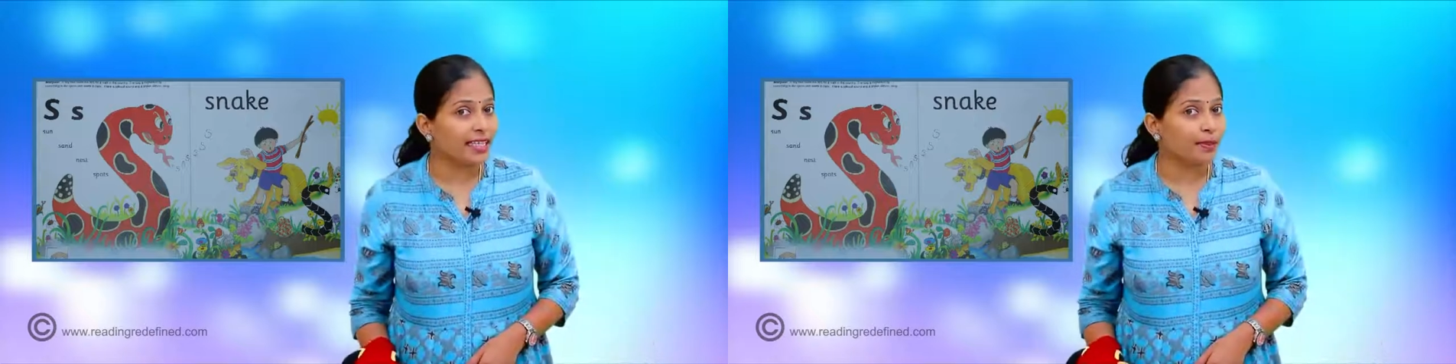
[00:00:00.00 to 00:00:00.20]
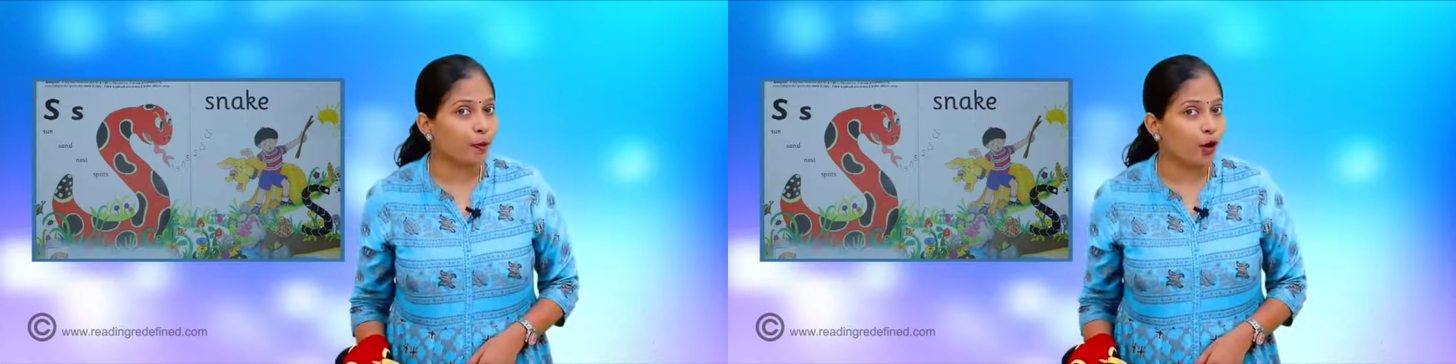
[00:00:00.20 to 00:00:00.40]

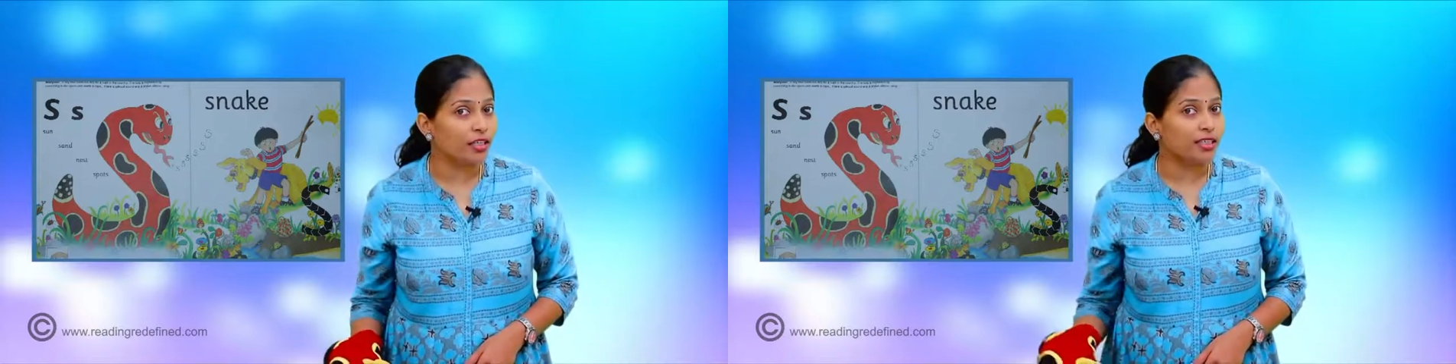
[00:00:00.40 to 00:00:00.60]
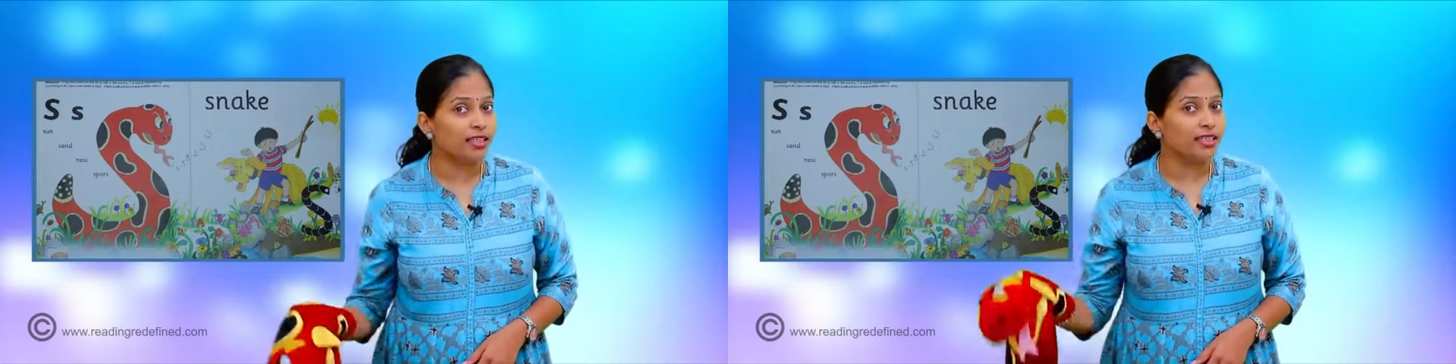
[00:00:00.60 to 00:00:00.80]
they
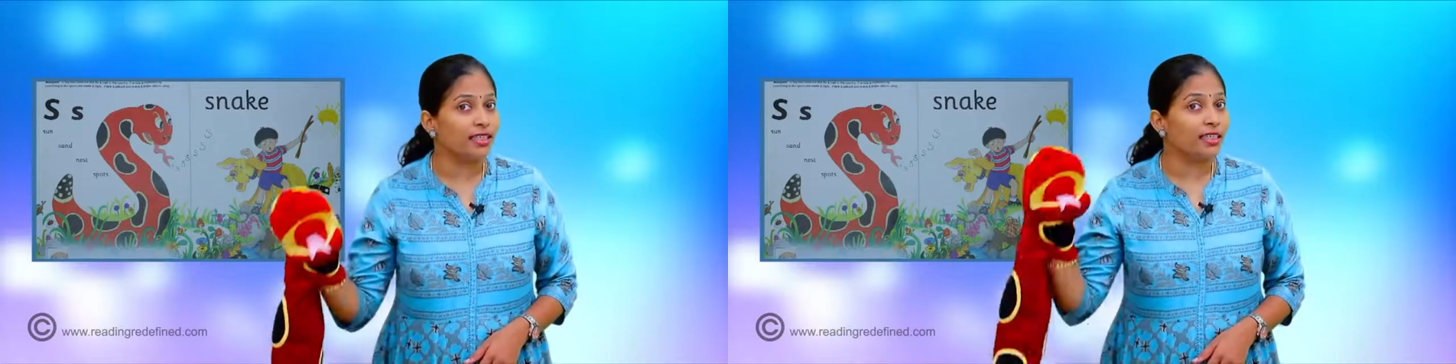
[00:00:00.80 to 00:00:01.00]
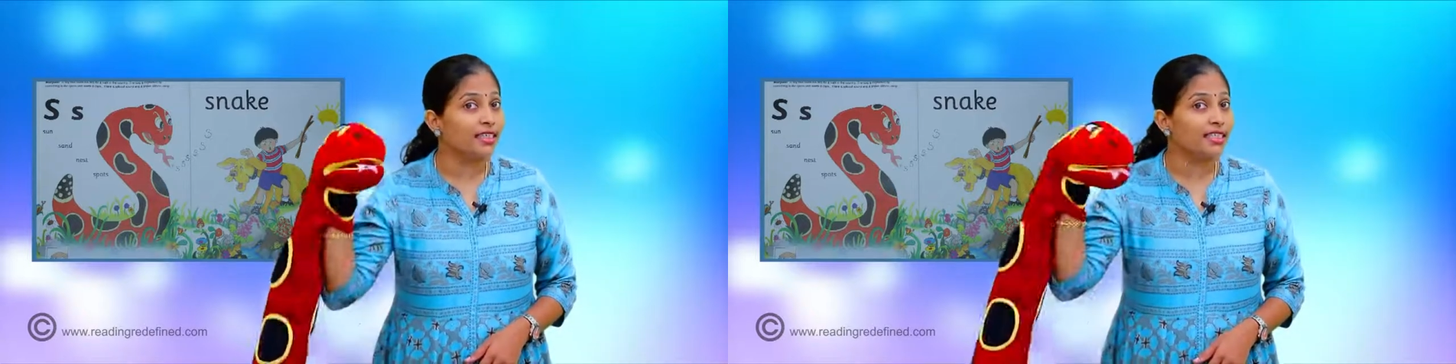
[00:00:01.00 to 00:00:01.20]
spotted
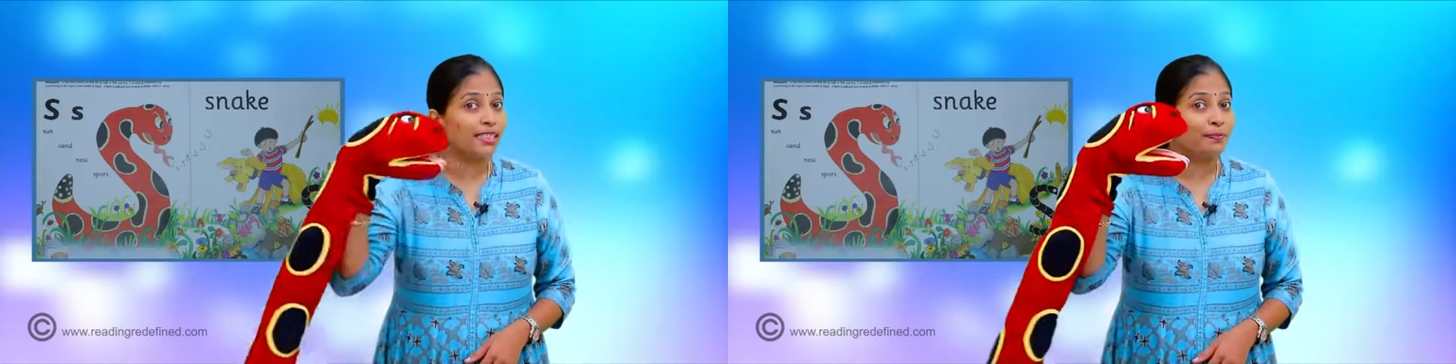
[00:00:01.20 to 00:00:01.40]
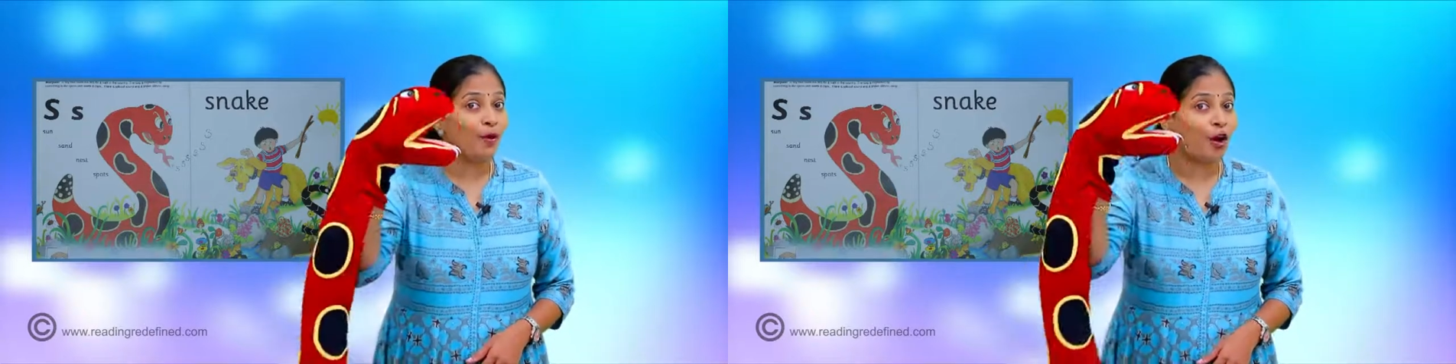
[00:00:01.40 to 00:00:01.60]
a
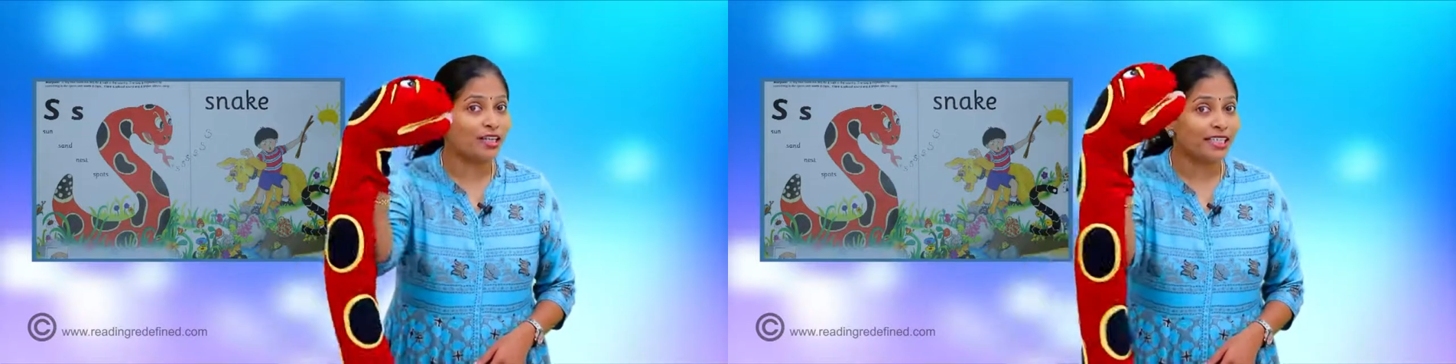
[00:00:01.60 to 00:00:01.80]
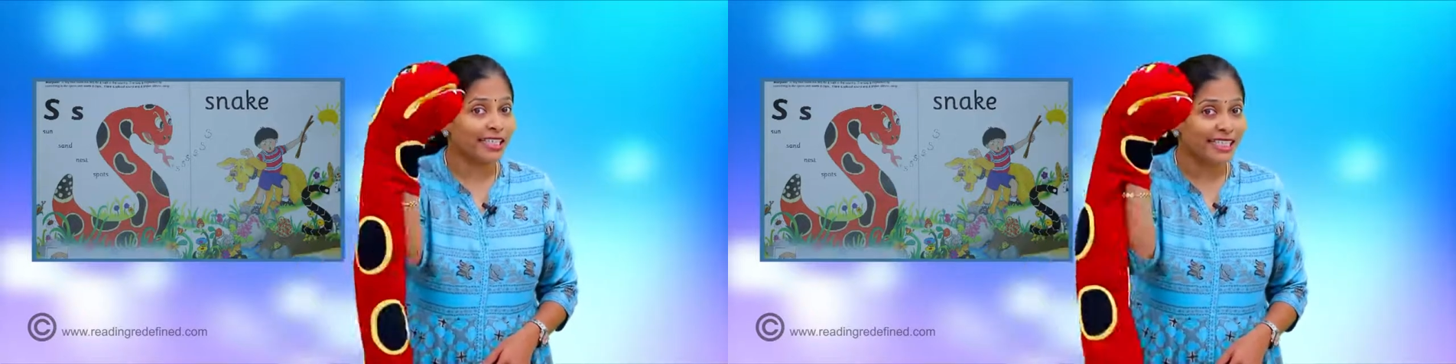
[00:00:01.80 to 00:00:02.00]

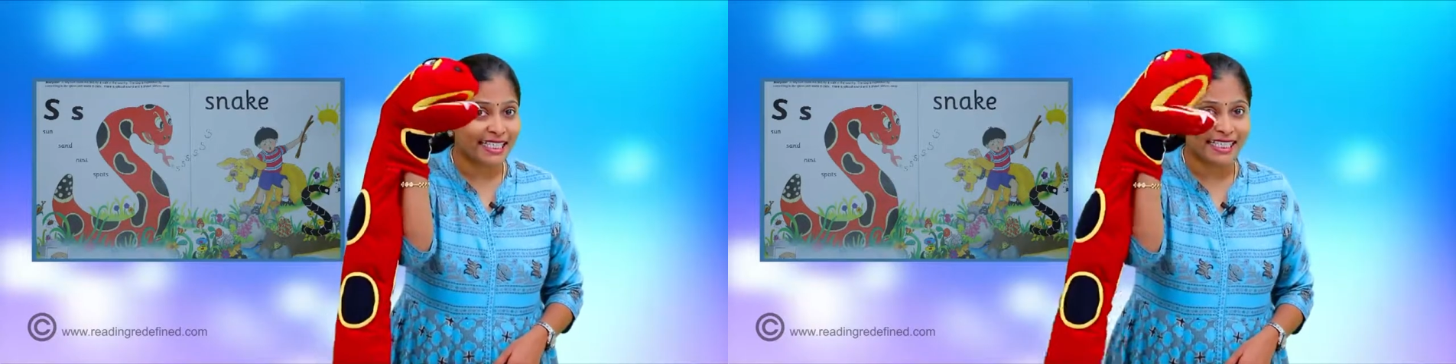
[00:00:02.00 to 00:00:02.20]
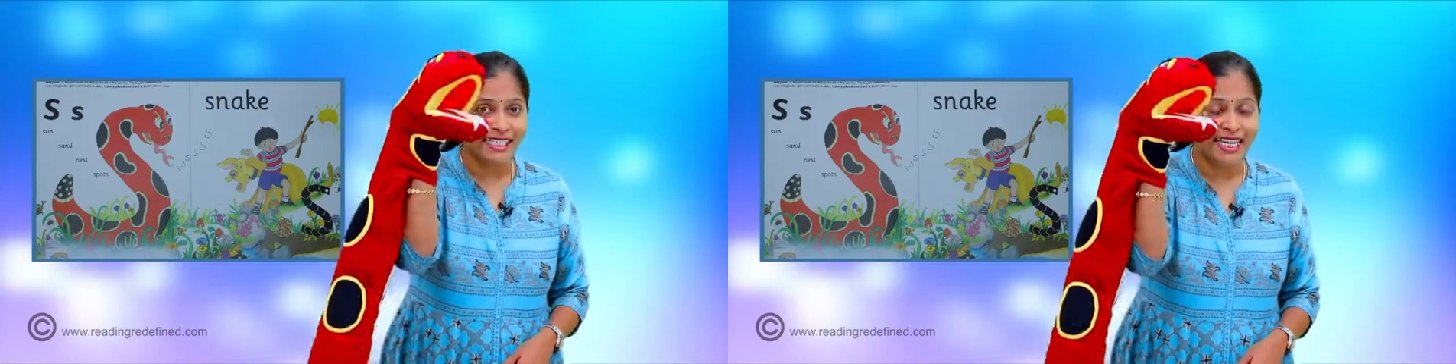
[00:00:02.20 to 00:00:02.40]
spotty
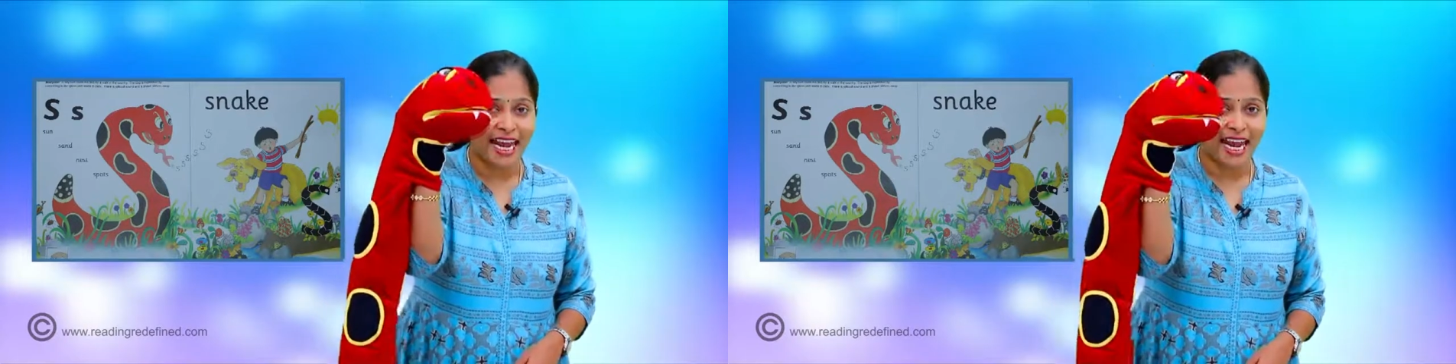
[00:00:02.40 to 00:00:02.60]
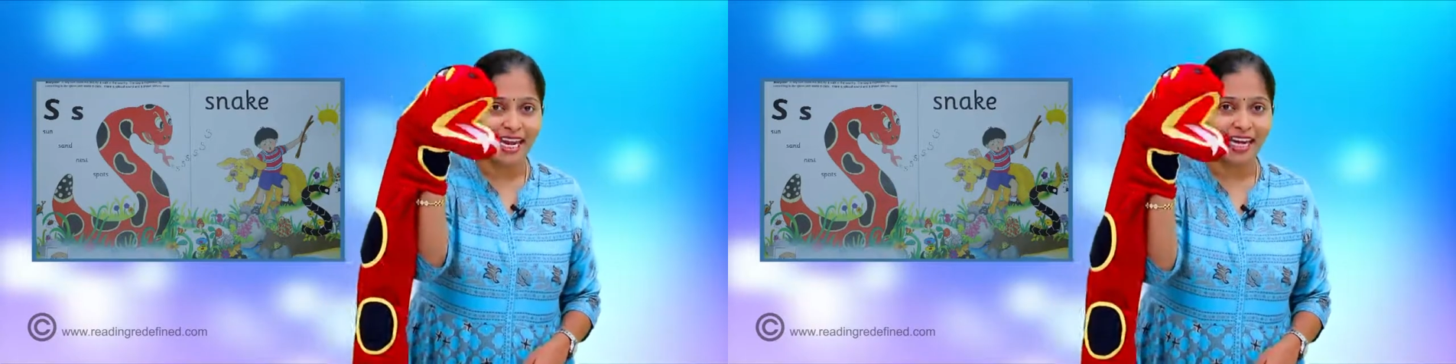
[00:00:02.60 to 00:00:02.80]

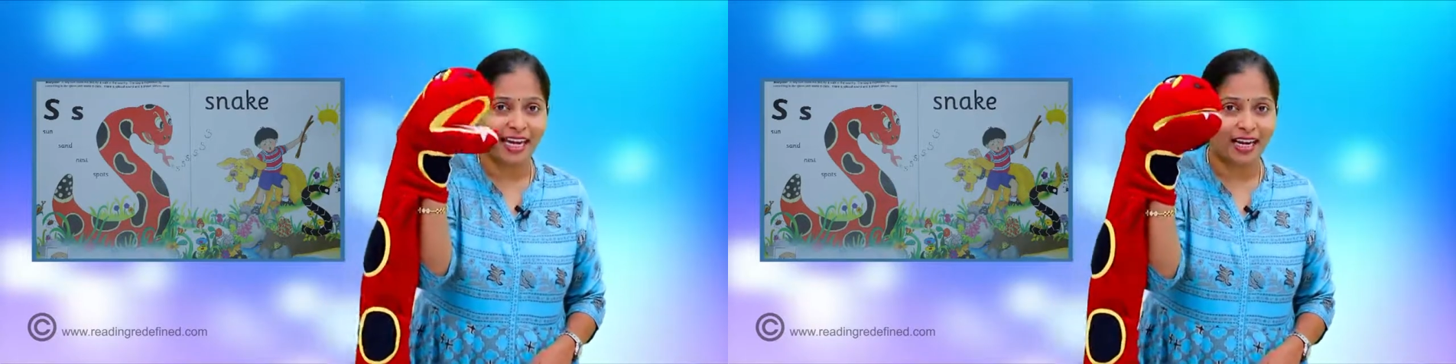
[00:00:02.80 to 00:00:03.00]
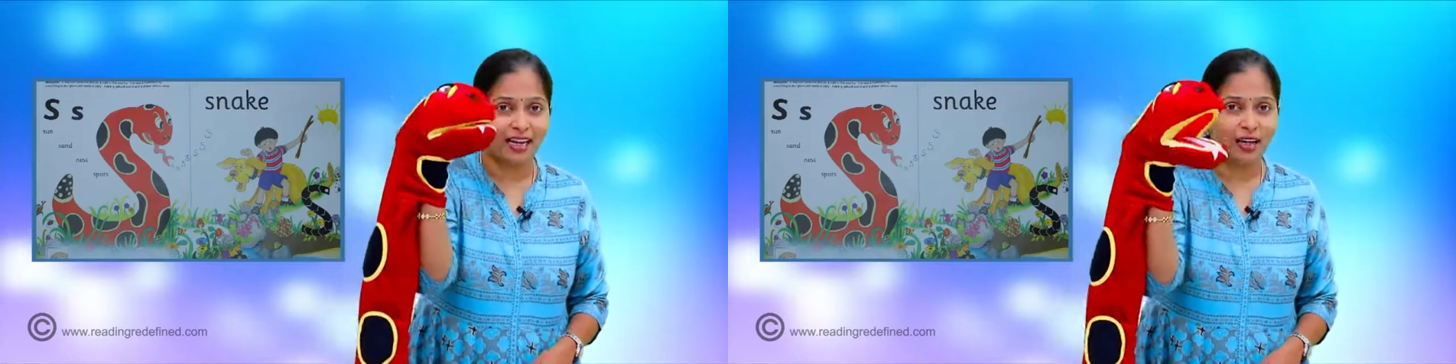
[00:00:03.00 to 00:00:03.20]

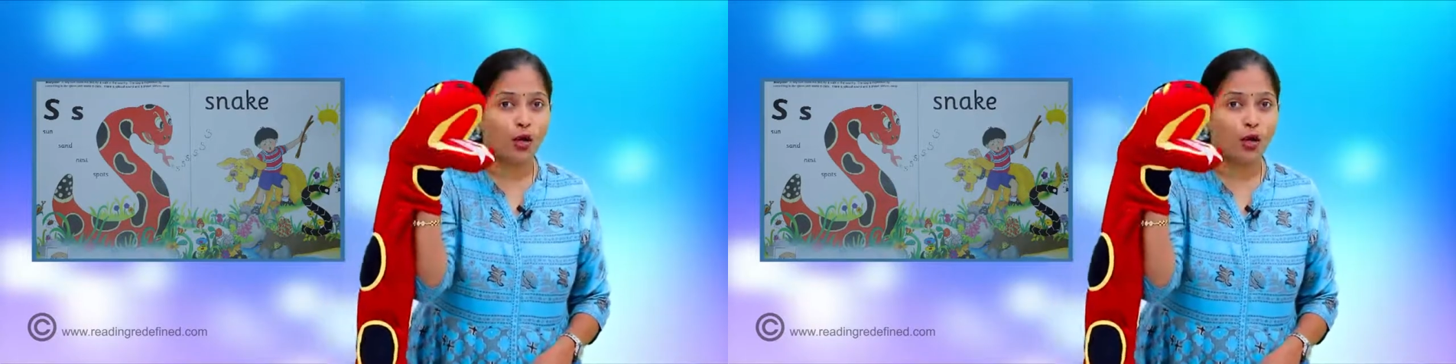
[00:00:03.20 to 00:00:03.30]
snake.